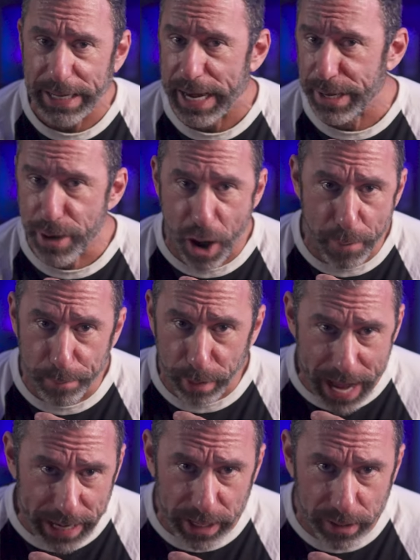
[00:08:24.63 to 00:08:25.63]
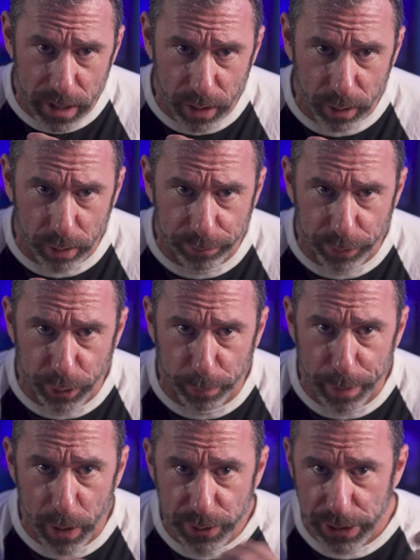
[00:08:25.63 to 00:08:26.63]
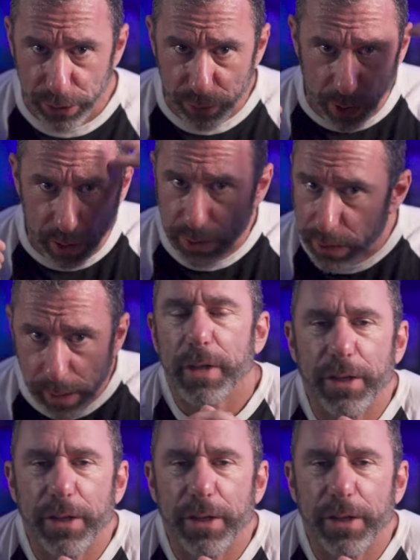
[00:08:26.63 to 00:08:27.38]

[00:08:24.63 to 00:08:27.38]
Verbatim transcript: a non-black color for your posing trunks.